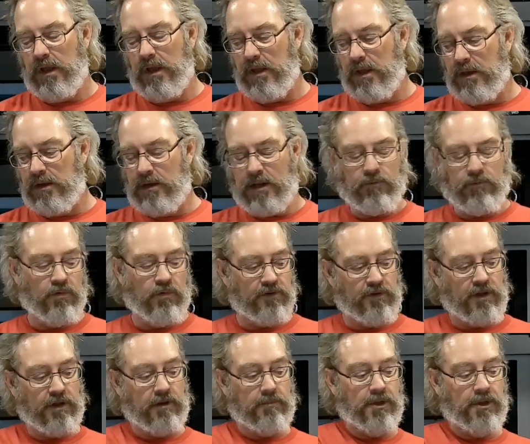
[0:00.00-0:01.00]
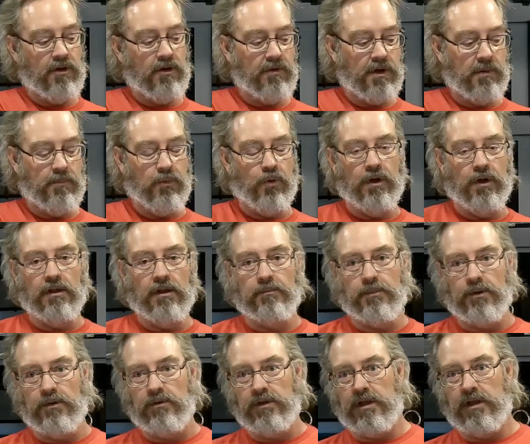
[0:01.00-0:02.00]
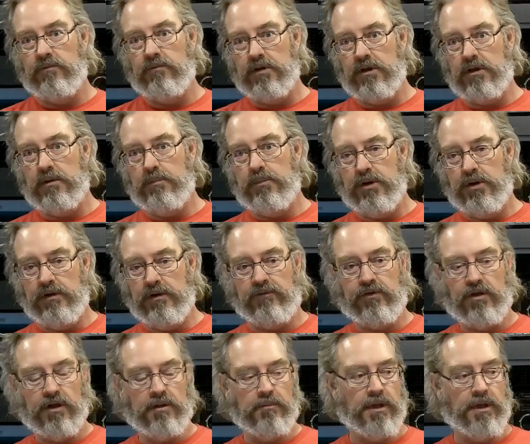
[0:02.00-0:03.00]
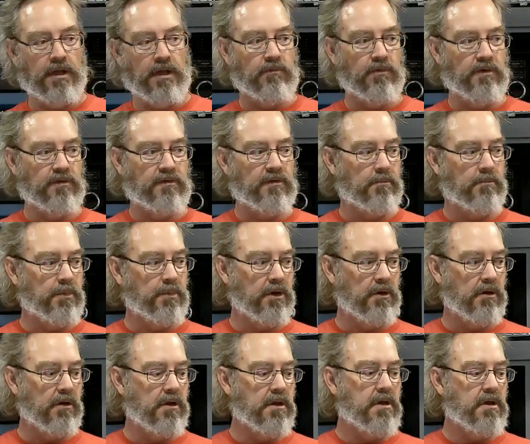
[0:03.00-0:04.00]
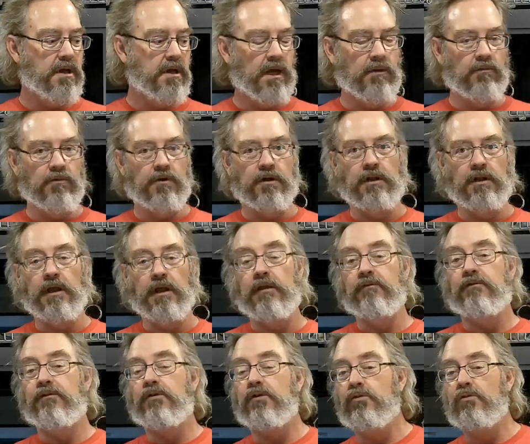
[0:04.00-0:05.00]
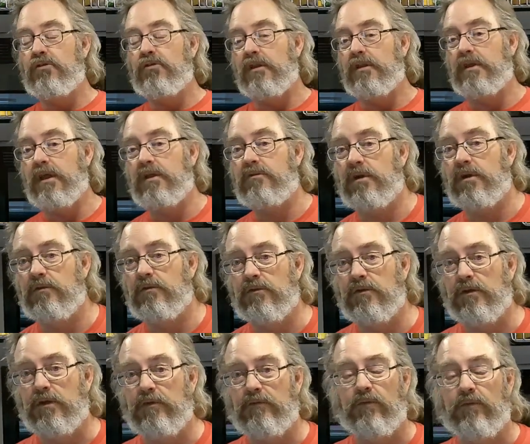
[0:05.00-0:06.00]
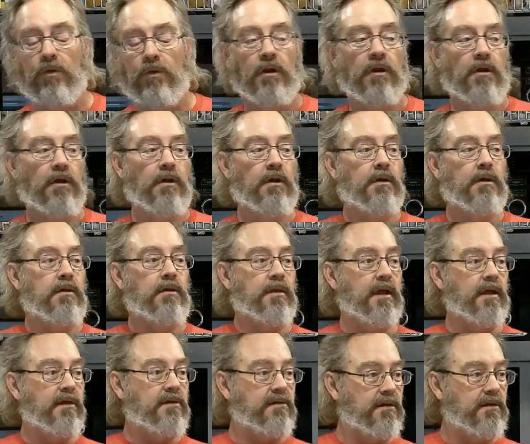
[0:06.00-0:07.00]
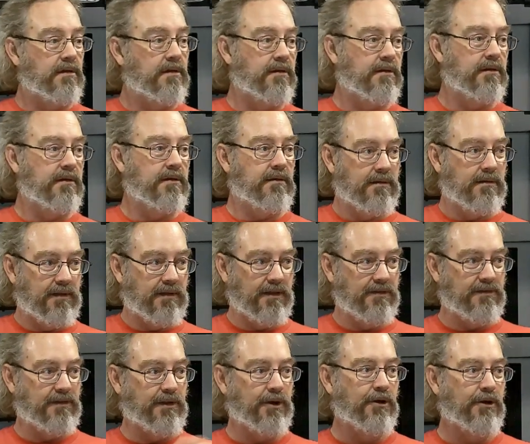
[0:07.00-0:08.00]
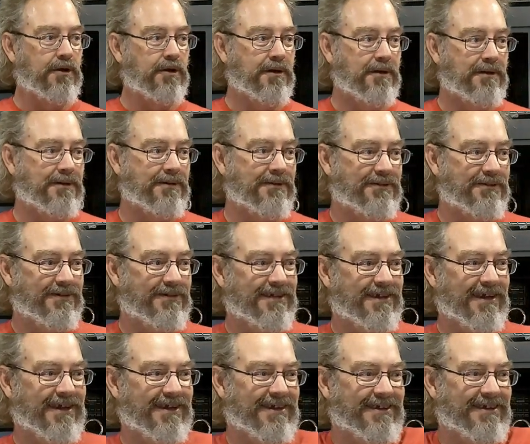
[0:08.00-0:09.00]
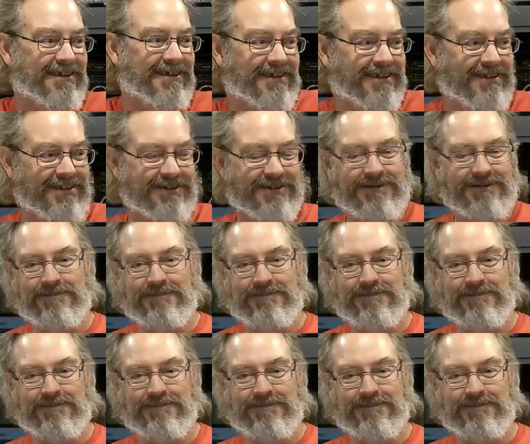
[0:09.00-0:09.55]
in that. Well, it's going to be already boiled, but then we're going to put it in the frying pan with some beer, and we're going to infuse it. That's what I was looking for. Thanks, dude.